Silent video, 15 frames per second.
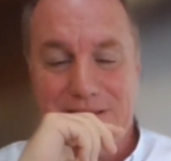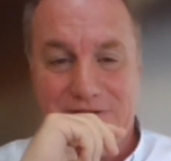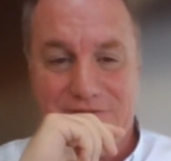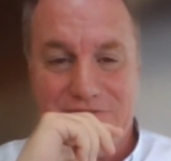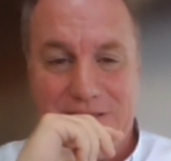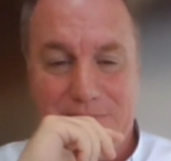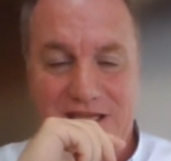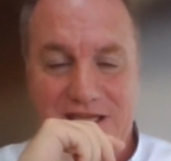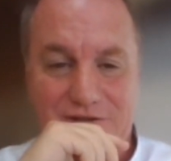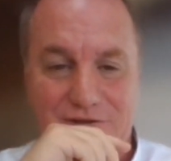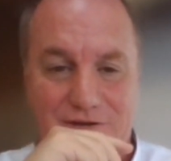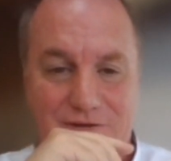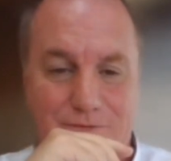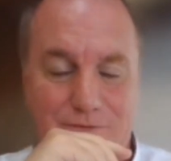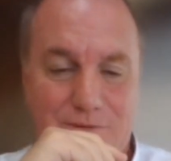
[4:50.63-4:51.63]
My family had
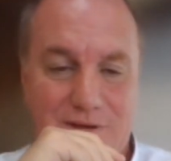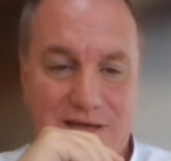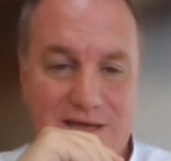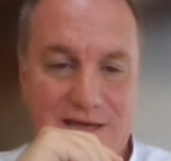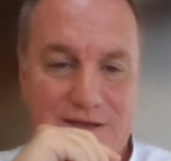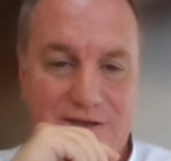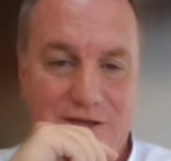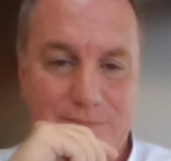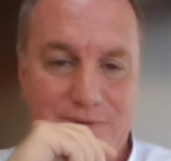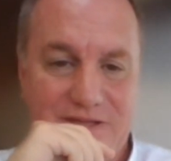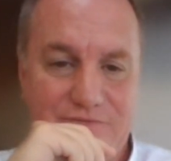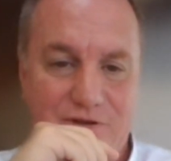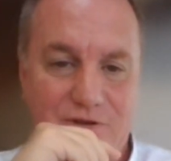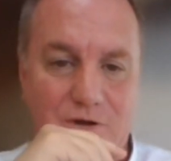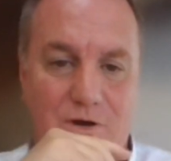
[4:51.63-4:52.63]
no
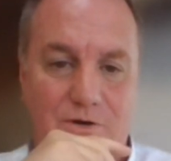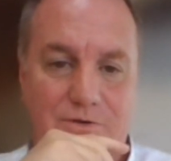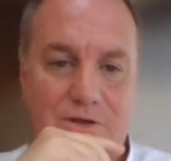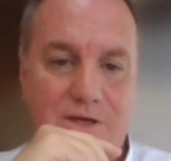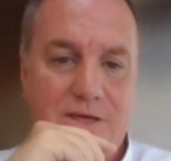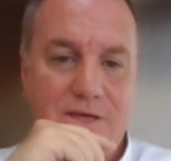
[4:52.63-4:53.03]
belief in God.